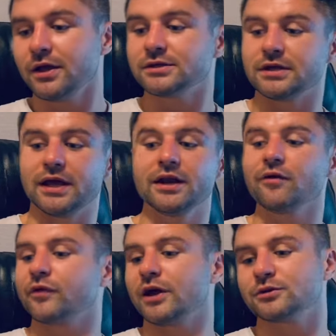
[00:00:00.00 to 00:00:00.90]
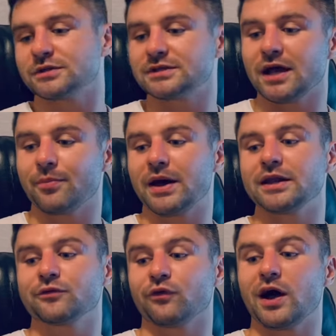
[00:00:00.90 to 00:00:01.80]
So yeah, nothing else to say
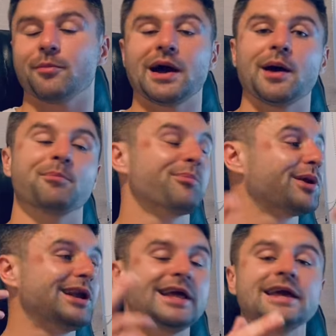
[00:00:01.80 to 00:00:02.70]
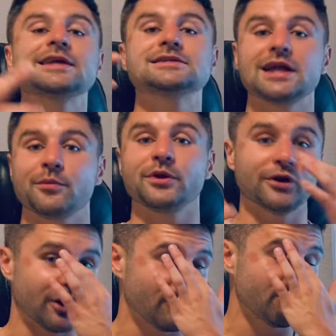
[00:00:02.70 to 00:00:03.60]
about this fight, man. Please let me
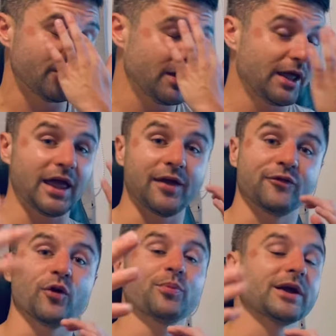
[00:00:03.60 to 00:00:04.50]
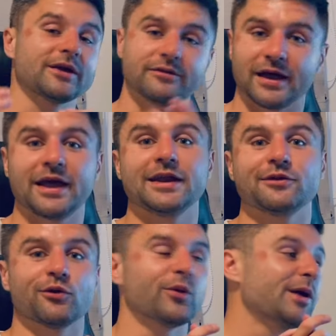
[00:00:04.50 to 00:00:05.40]
know if you're picking Doheny
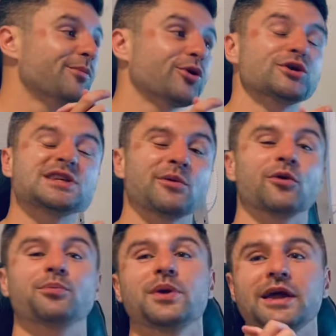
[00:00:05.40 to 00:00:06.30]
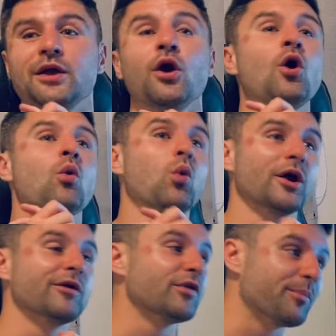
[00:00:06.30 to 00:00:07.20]
to win, because it would be
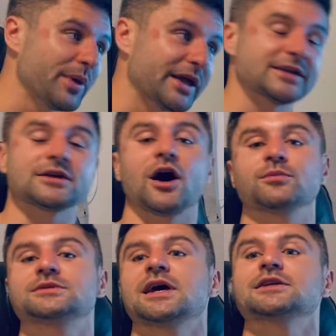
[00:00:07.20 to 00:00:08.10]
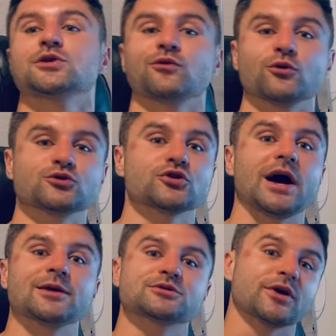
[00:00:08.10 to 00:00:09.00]
one of the biggest upsets of all
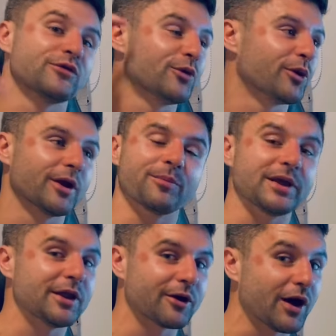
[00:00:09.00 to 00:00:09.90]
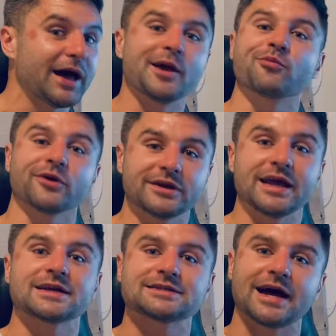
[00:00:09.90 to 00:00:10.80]
time. So if you want to be the guy that
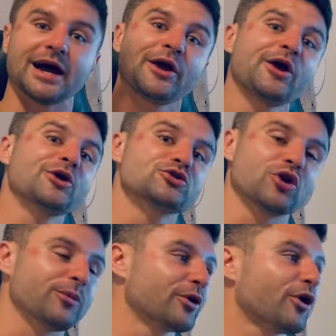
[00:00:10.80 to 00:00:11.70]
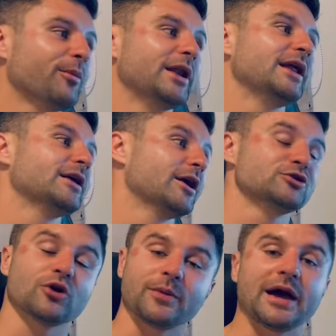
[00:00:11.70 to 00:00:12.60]
predicts that, drop the comment, uh,
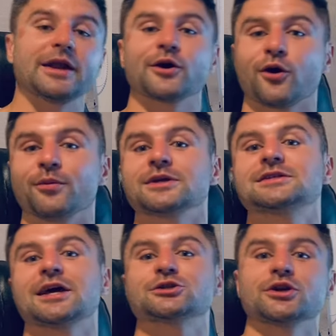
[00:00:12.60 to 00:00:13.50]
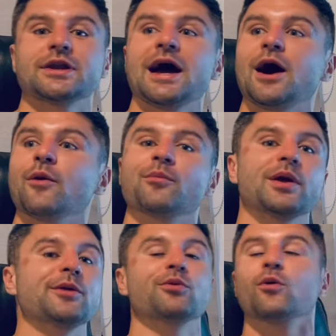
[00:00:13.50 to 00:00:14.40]
drop that in the comment section now, and
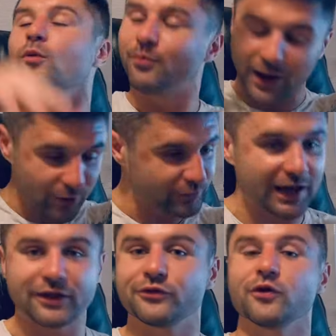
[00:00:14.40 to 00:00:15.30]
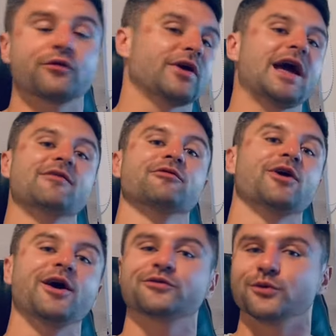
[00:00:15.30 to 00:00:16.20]
people will bow down to you forever
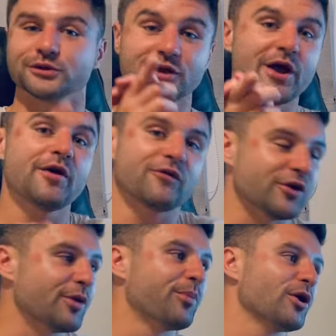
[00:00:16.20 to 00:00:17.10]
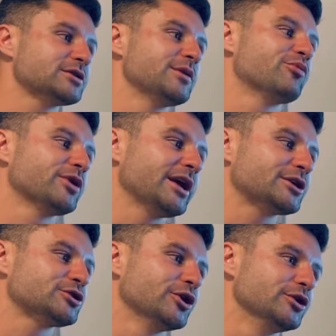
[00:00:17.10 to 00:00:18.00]
afterwards for your boxing
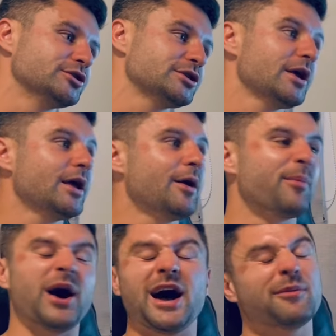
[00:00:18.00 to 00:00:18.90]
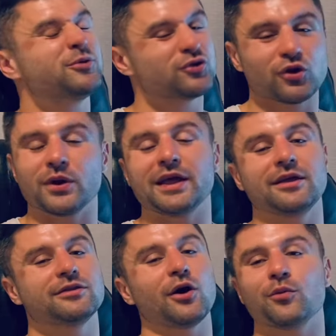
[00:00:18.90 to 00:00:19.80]
predictions. But I truly
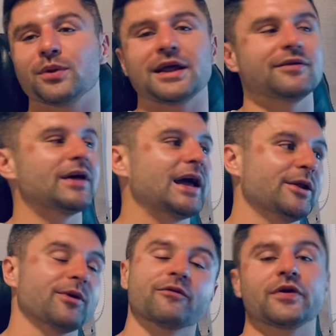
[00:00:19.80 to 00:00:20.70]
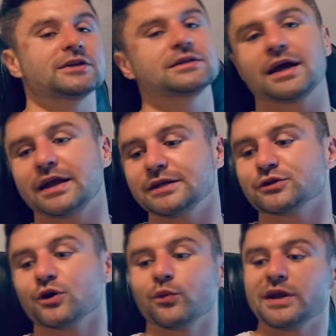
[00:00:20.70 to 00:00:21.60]
don't believe that anyone thinks Doheny's
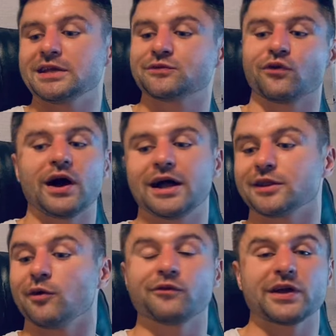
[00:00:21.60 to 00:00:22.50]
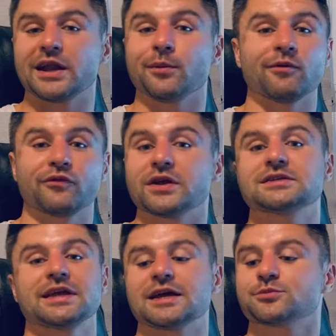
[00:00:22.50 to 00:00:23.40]
going to win this fight. I don't think anyone thinks
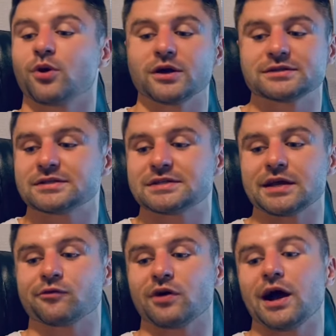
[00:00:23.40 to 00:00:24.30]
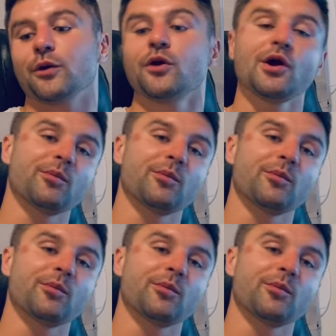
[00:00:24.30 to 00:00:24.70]
he gets past the sixth round.